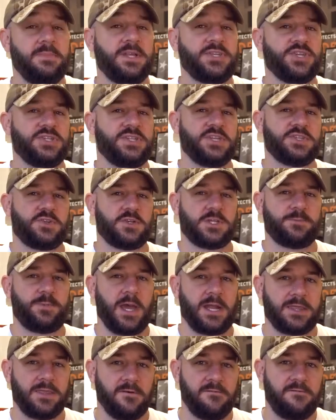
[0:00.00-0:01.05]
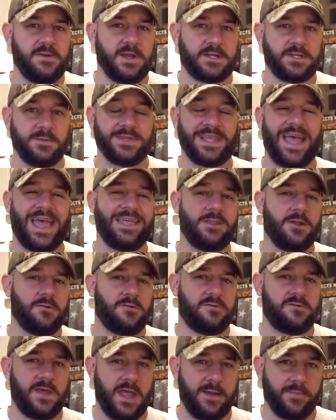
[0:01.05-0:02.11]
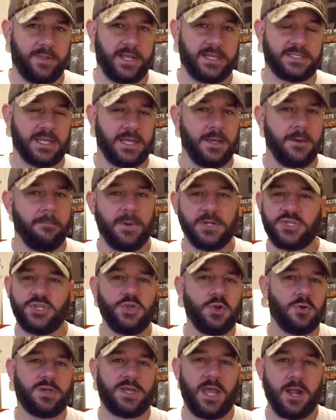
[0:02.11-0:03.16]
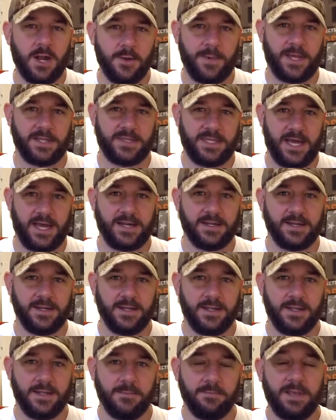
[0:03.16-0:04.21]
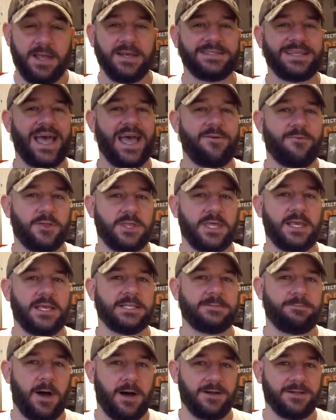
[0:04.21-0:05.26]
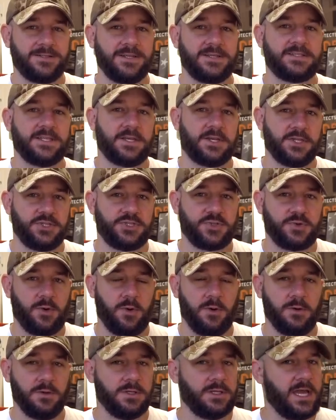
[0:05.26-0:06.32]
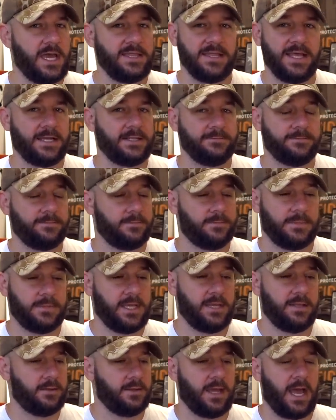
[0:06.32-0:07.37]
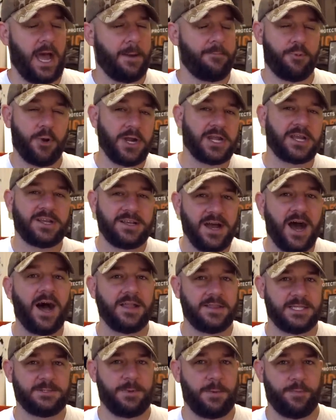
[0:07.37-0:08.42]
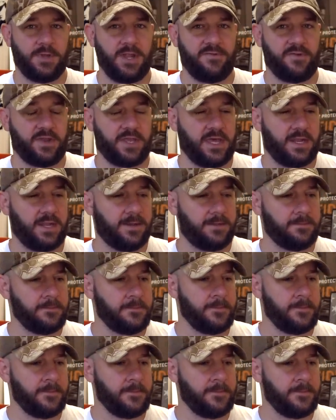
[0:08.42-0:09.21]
mention disrespect the victims and their families. But you don't care about that because everything is politics and control. And that, I pray to God these people never get it.